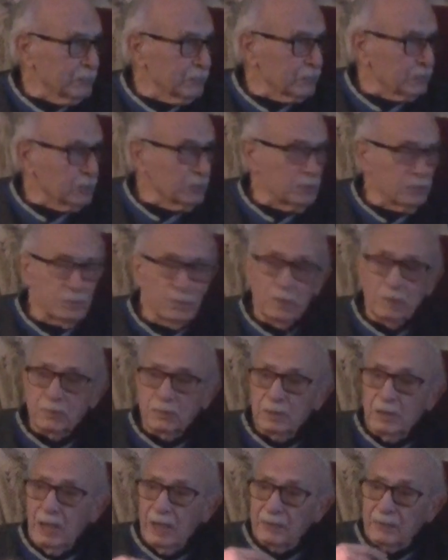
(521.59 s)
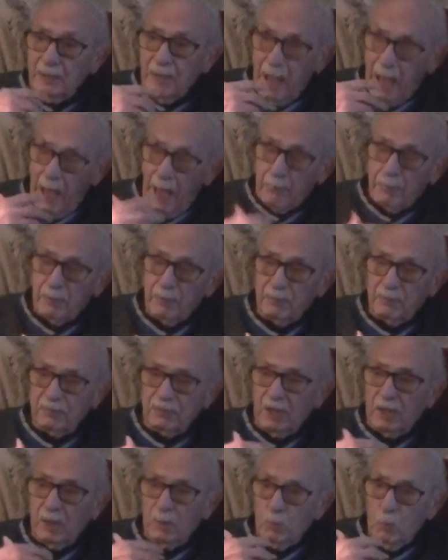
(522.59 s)
don't hear. She has a habit of
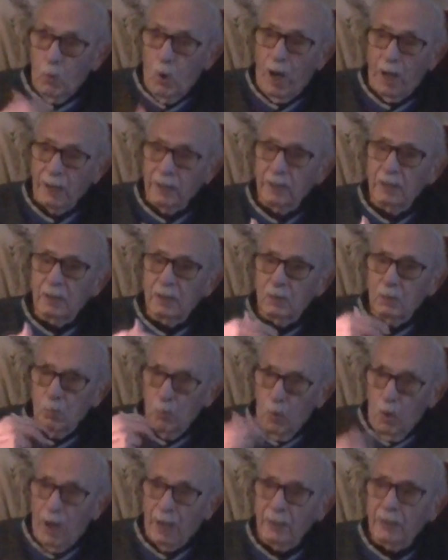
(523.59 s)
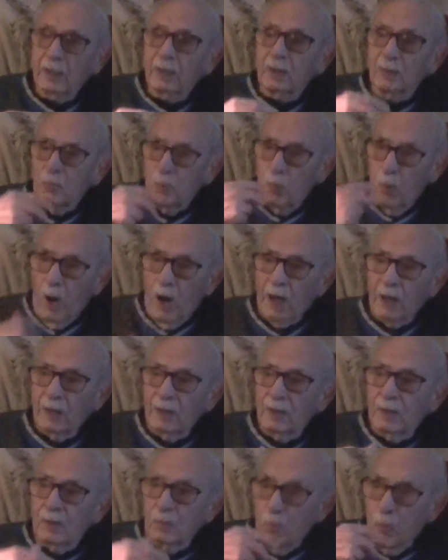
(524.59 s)
saying what. What? No.
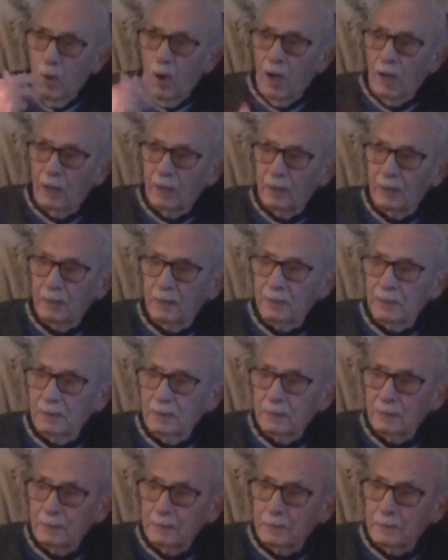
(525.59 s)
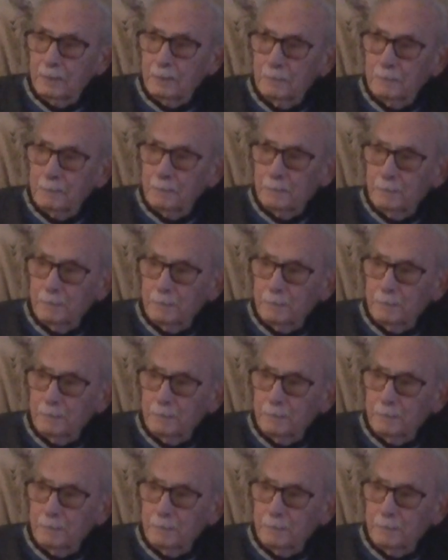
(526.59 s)
What? It's not what? true. I, uh, no,